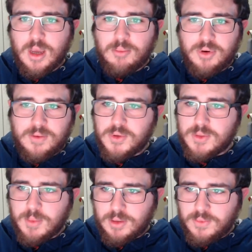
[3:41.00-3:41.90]
previous
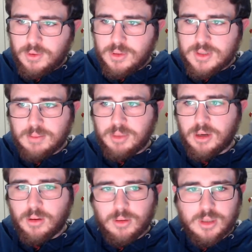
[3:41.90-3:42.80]
smartphone, simply
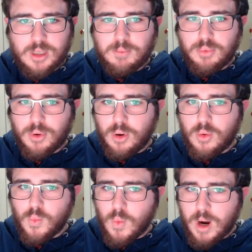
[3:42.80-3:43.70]
called the
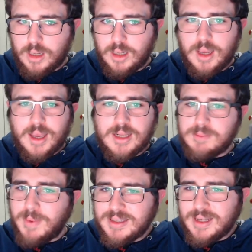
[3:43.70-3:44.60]
Pro 1, and it's
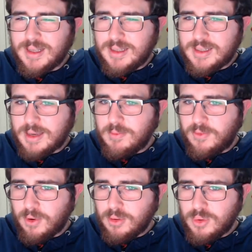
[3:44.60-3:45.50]
basically the same
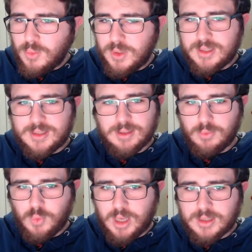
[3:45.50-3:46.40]
phone with some
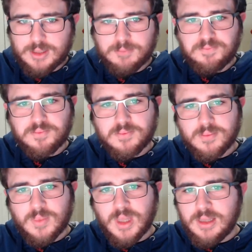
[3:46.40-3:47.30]
tweaks.
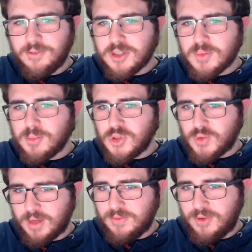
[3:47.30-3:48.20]
The first most
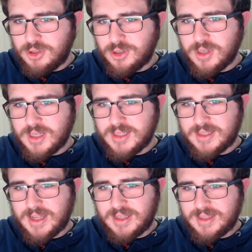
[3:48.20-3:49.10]
striking feature is
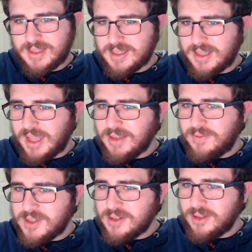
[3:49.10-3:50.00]
that the sliding
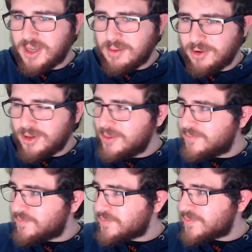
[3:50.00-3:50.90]
physical keyboard
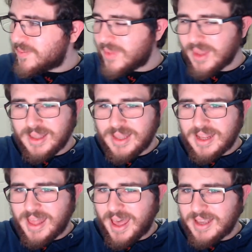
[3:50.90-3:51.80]
that
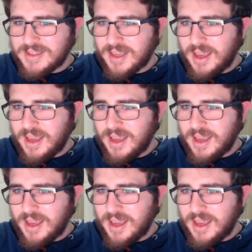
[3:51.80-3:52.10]
it has,